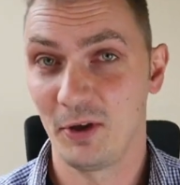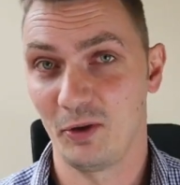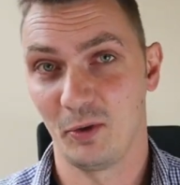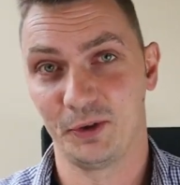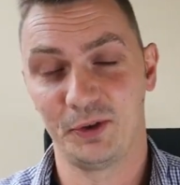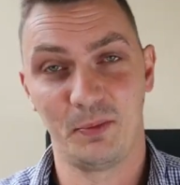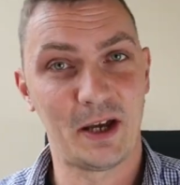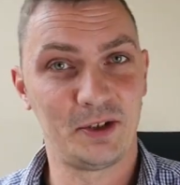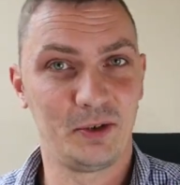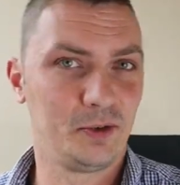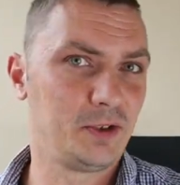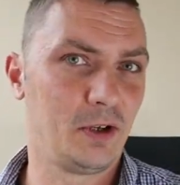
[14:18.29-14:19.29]
You want to
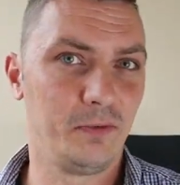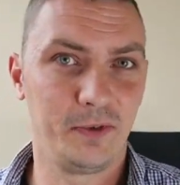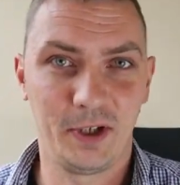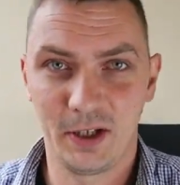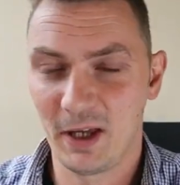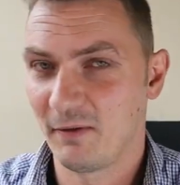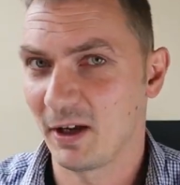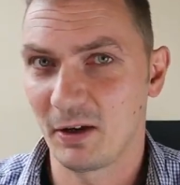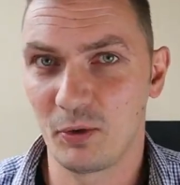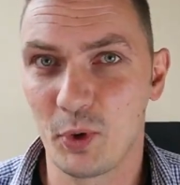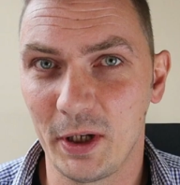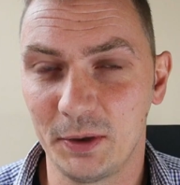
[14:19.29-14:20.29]
imagine yourself giving a
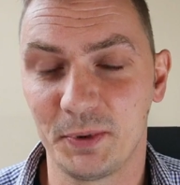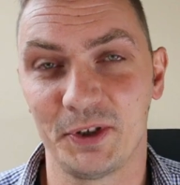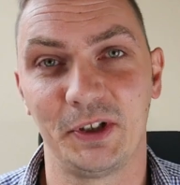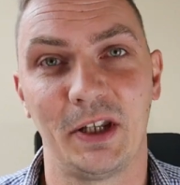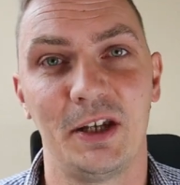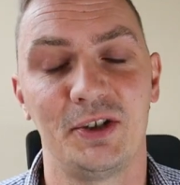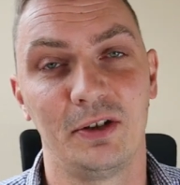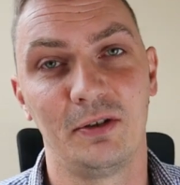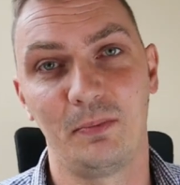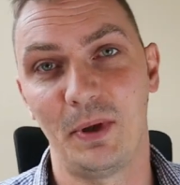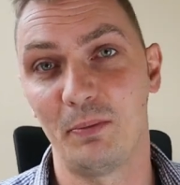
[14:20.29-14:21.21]
great presentation,